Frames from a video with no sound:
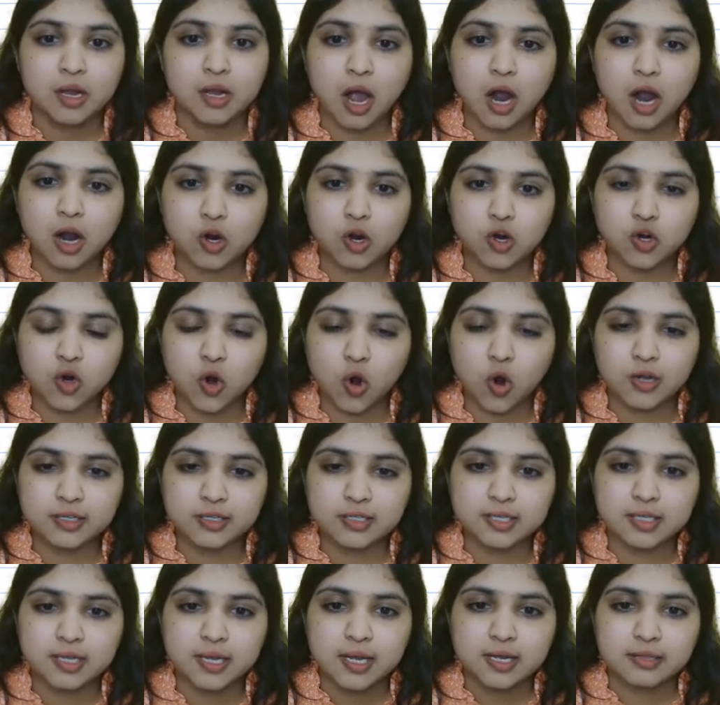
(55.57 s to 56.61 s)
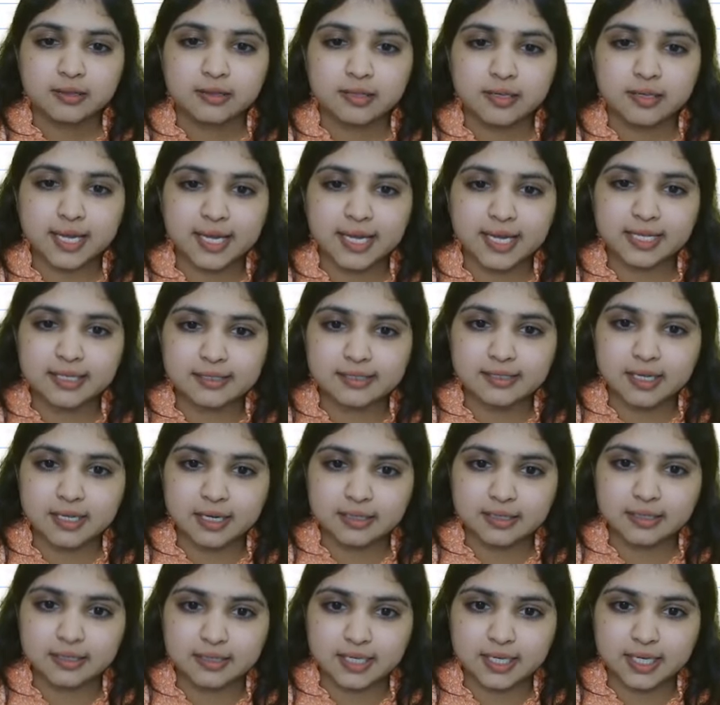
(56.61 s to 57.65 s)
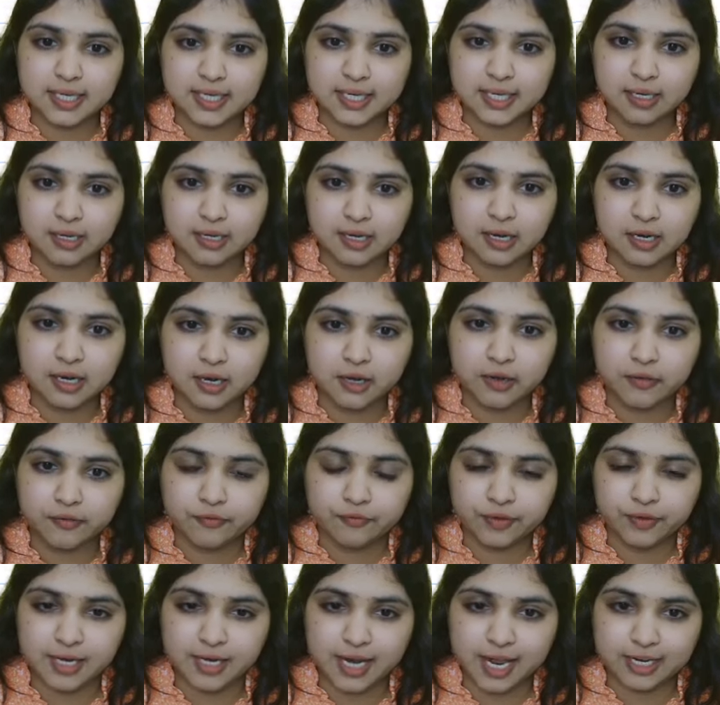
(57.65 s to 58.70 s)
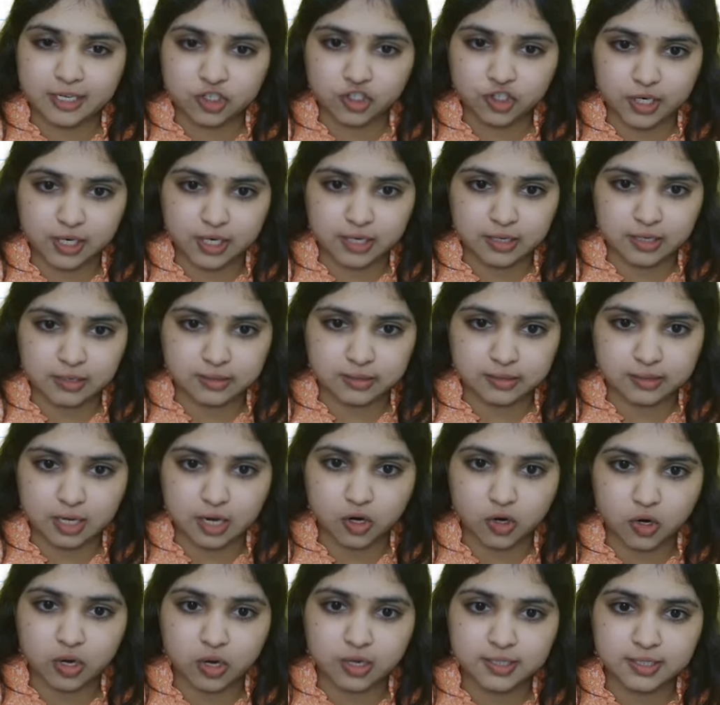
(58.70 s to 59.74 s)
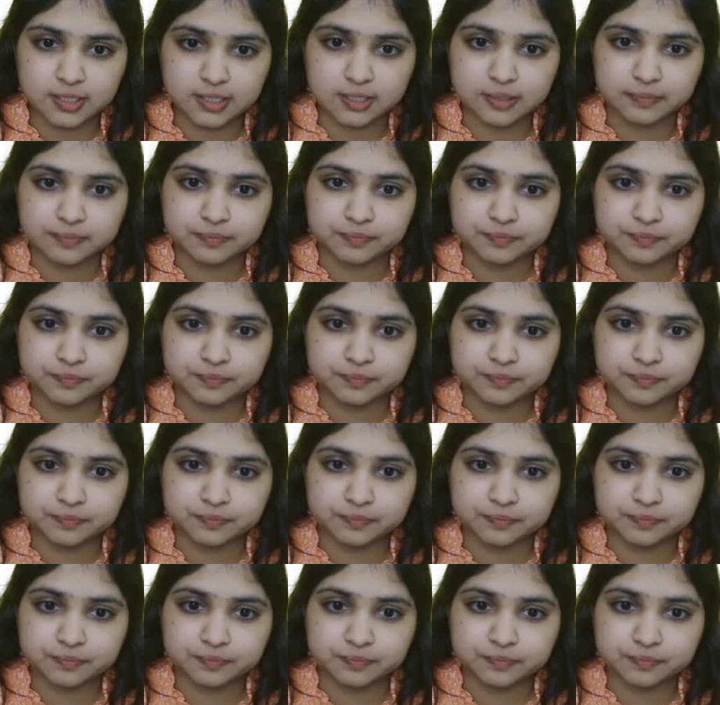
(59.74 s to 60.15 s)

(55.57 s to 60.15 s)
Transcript: across 3 succeeding financial years. Across